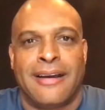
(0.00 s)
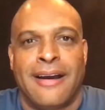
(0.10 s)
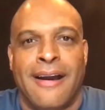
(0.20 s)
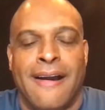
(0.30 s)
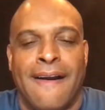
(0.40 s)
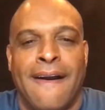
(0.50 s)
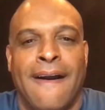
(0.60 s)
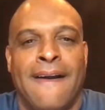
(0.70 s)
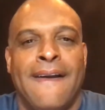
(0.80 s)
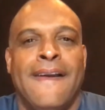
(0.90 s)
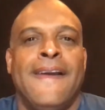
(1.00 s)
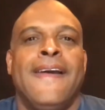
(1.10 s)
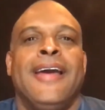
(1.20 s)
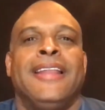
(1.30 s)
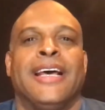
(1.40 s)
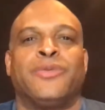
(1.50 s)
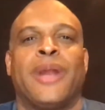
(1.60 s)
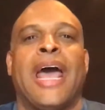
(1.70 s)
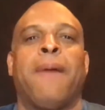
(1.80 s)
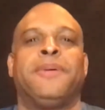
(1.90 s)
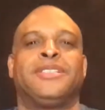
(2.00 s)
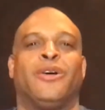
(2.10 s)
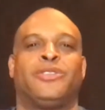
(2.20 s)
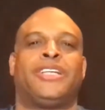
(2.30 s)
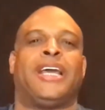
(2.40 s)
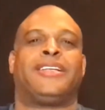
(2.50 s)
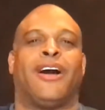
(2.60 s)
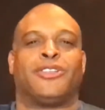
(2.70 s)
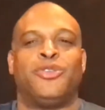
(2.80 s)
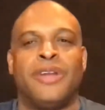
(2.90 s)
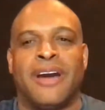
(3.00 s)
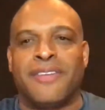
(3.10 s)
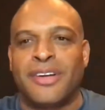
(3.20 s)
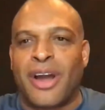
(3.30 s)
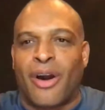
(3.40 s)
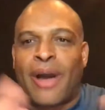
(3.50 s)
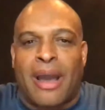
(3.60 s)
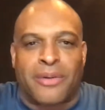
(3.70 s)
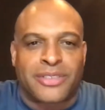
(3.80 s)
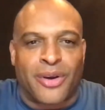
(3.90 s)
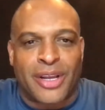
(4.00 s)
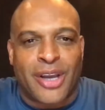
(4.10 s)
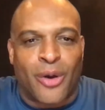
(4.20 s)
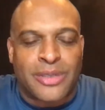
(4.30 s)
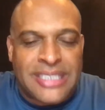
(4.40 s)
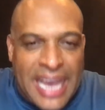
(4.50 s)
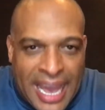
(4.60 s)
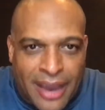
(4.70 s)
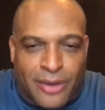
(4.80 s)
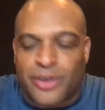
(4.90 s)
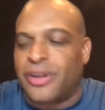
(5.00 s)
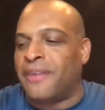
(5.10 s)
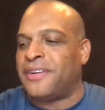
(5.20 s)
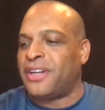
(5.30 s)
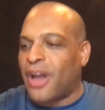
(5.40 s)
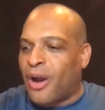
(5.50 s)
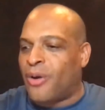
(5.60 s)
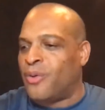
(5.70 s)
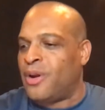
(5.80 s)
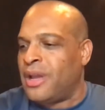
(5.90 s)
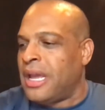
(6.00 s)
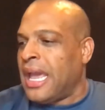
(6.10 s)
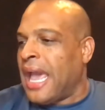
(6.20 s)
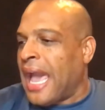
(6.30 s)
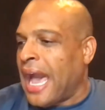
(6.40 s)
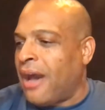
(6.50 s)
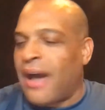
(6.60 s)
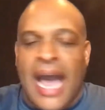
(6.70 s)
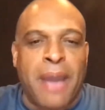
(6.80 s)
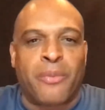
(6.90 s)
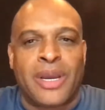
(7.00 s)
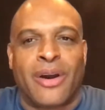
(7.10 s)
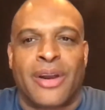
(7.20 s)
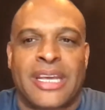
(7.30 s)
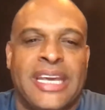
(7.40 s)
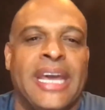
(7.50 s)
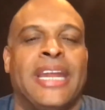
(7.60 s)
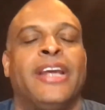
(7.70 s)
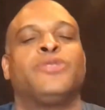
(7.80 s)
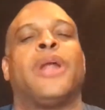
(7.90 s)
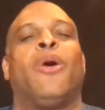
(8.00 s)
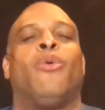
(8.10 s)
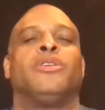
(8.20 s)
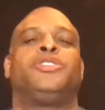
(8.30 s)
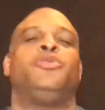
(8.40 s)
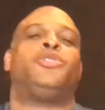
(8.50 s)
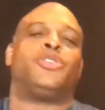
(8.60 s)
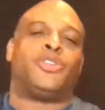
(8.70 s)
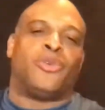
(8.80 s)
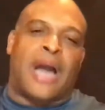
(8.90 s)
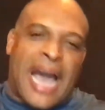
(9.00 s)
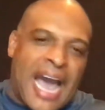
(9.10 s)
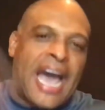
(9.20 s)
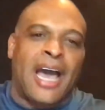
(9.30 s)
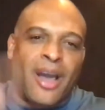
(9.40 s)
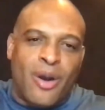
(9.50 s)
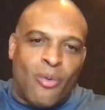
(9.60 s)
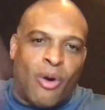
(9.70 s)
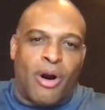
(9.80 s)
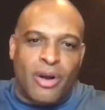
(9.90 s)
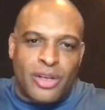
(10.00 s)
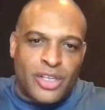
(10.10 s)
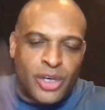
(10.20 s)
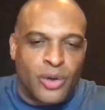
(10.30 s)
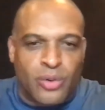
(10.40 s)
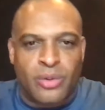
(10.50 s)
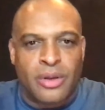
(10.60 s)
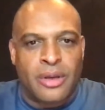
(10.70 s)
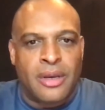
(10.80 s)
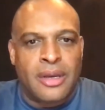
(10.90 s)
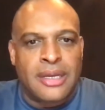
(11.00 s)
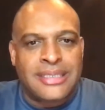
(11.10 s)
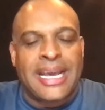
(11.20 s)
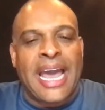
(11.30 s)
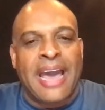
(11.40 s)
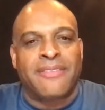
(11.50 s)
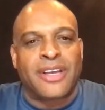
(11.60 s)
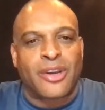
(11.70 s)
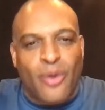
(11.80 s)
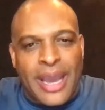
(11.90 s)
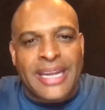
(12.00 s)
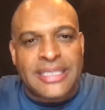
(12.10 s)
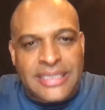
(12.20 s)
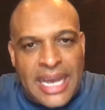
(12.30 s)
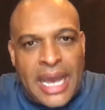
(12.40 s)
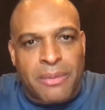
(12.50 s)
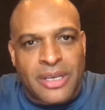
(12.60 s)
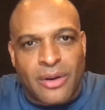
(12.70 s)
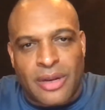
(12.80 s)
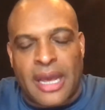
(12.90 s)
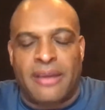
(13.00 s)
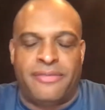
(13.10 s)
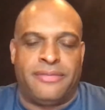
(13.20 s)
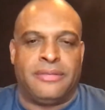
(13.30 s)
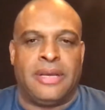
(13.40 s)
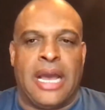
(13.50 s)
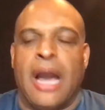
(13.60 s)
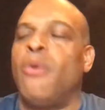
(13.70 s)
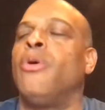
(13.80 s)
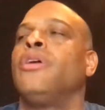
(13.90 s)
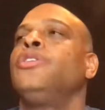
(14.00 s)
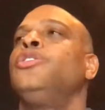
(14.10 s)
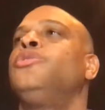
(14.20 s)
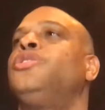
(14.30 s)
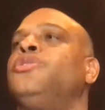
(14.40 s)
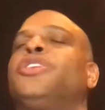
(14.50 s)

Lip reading: Uh-huh. That's what happens on Jay Talks. You never know how it's going to go down. You never know how hype we're going to get it. Here's what I want you to do. I want you to have the greatest time of your life. I want you to